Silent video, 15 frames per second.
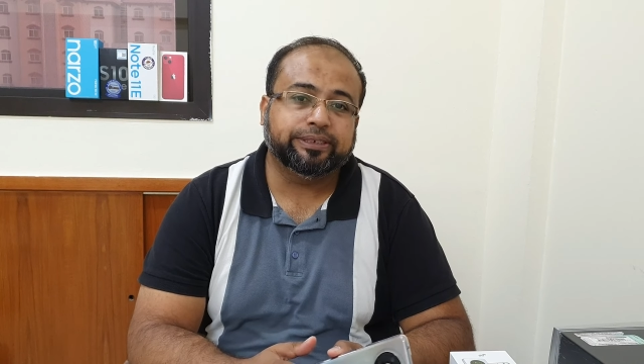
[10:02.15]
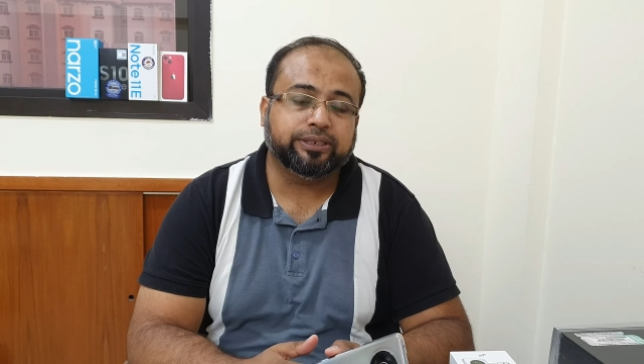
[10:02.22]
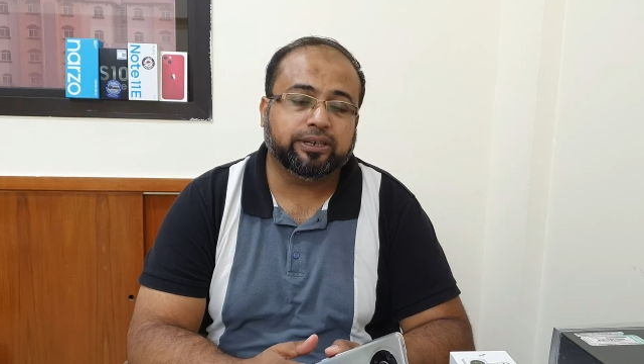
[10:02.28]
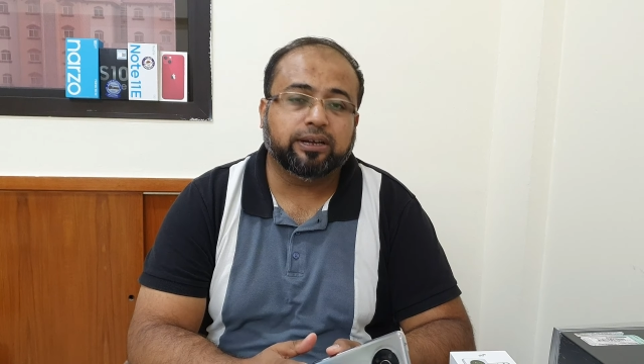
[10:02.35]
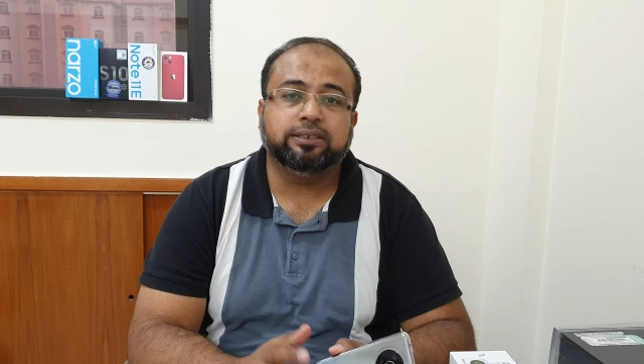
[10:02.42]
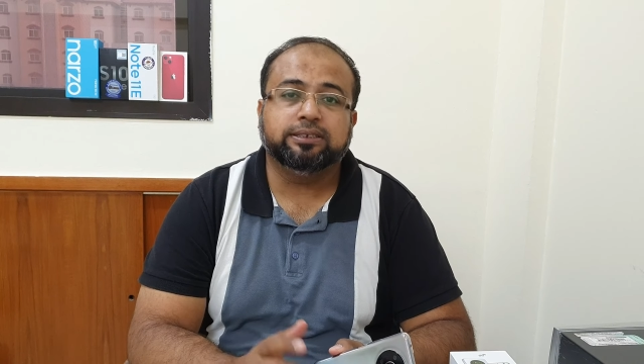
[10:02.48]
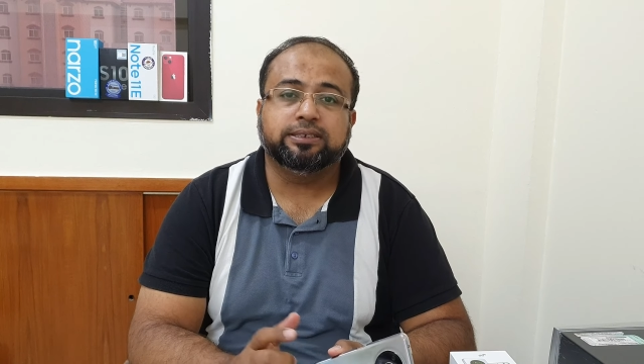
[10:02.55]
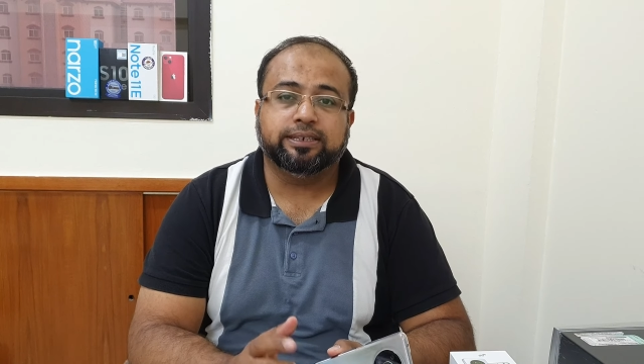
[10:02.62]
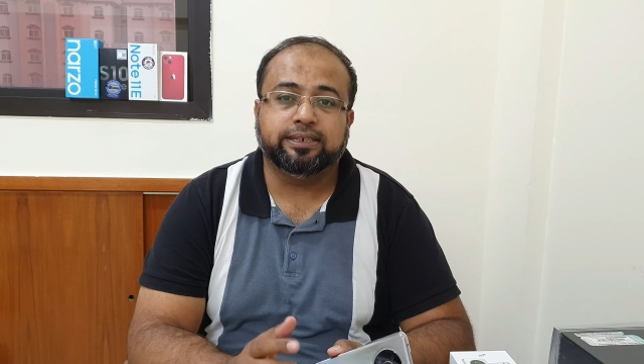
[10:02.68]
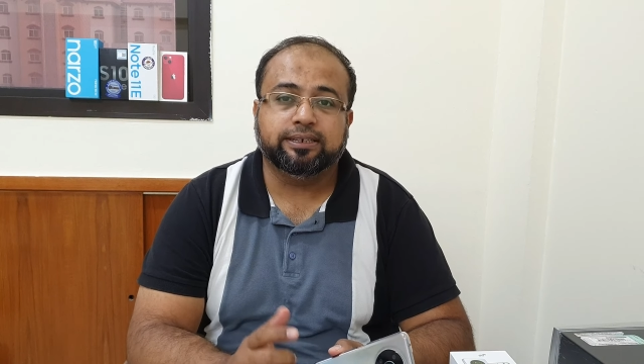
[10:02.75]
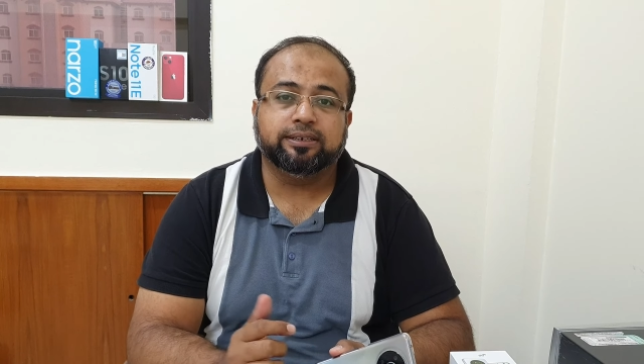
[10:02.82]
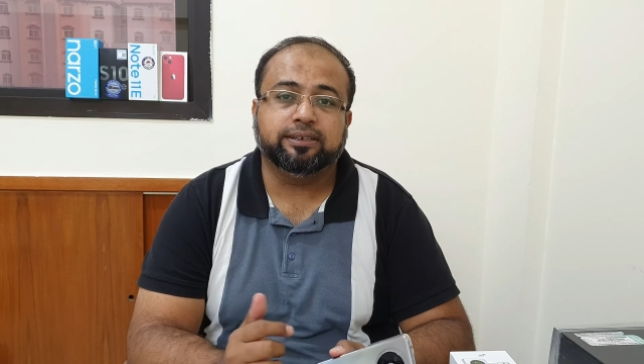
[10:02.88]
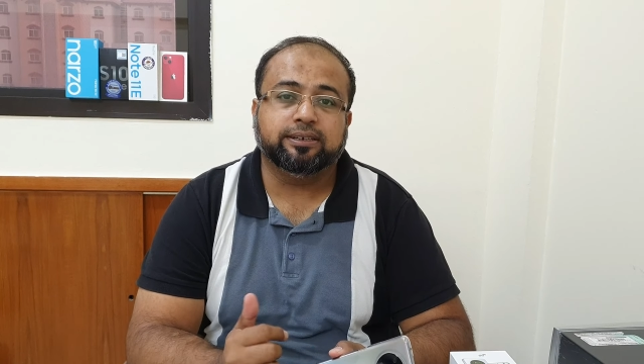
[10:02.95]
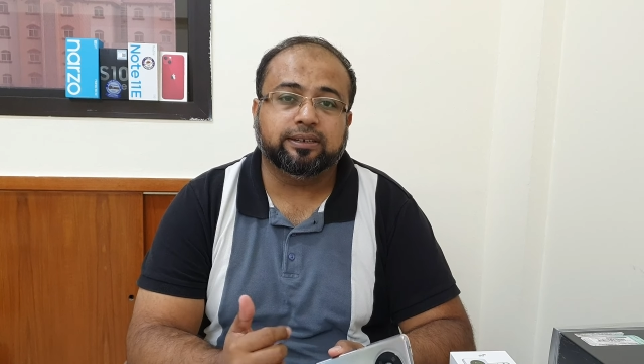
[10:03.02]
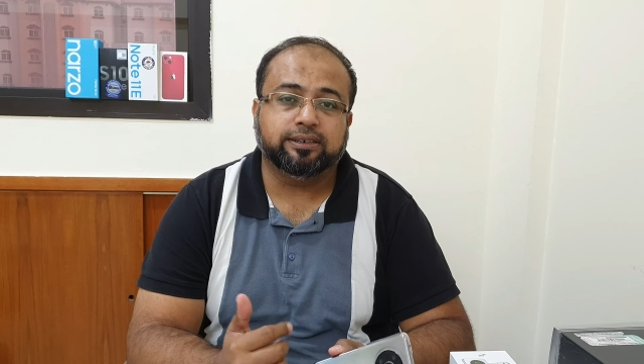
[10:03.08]
charged
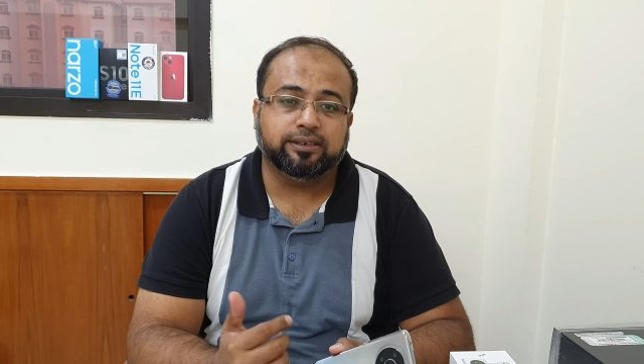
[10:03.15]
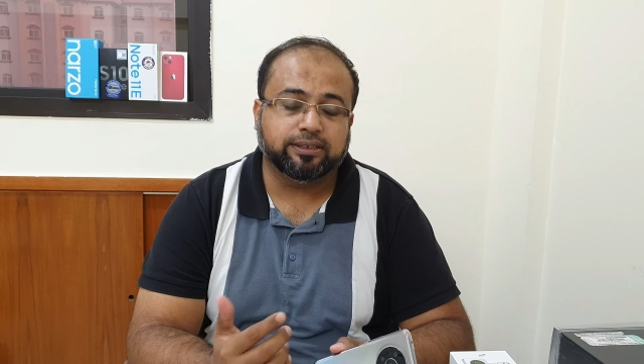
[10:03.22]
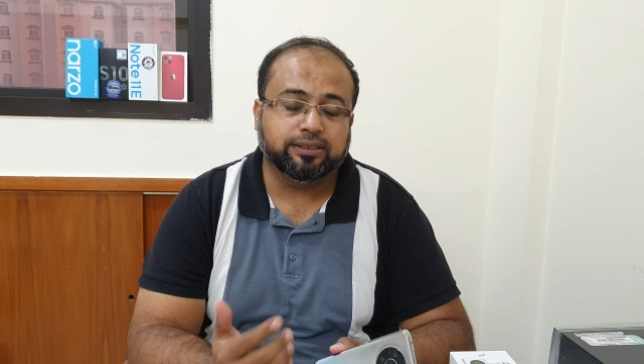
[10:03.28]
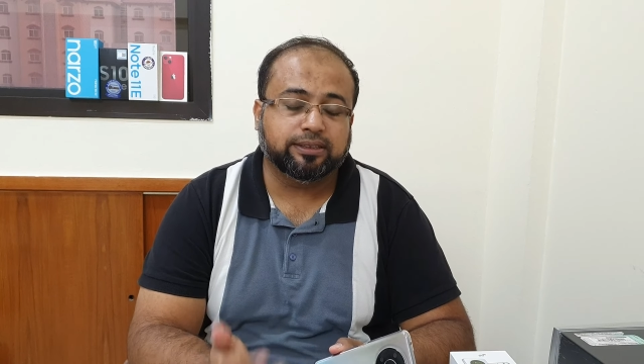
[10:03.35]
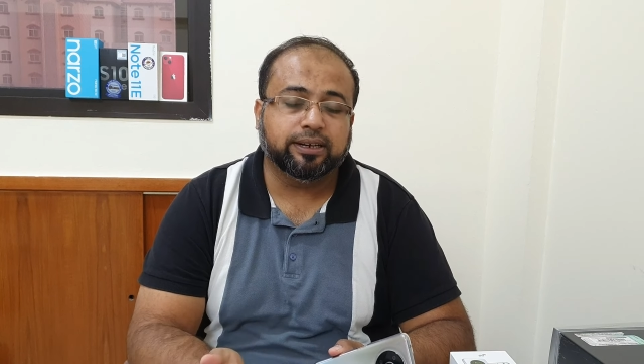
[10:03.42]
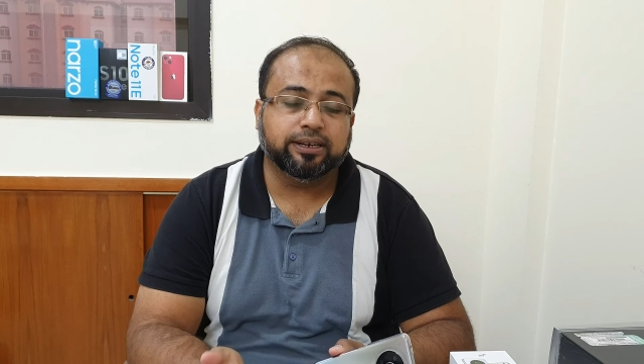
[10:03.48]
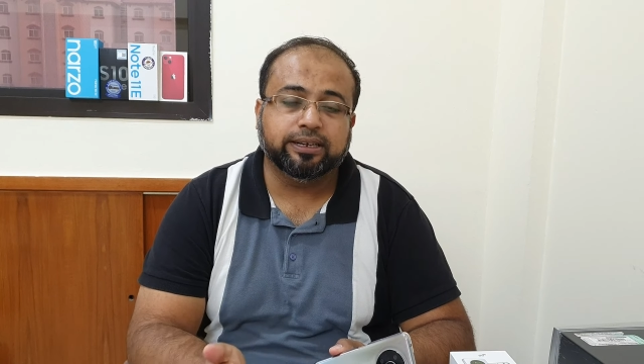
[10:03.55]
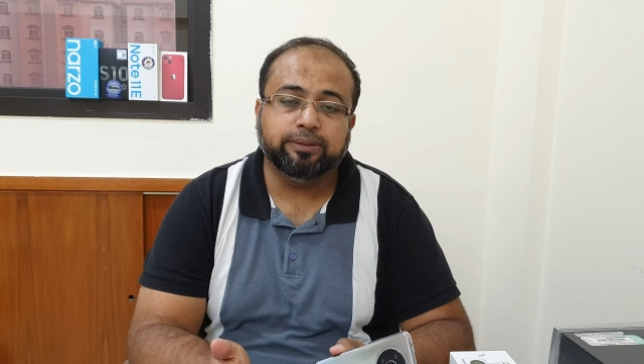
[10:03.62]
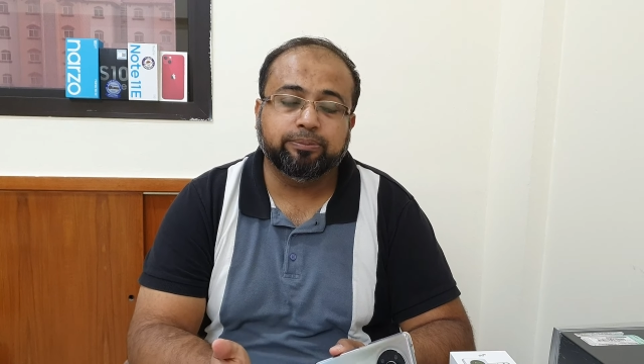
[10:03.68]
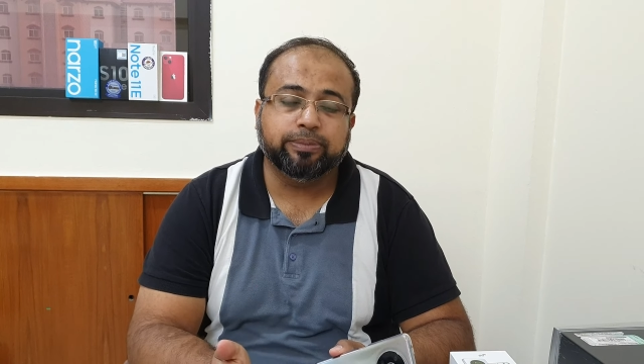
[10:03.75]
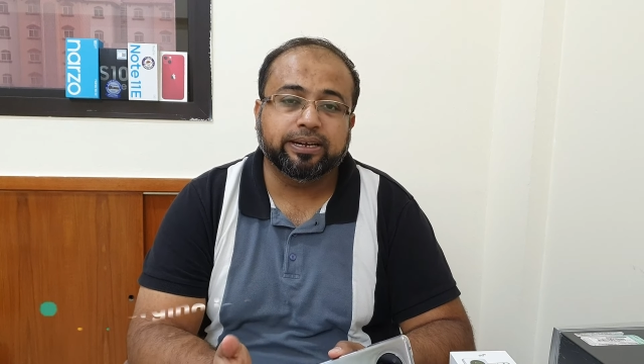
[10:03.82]
in 30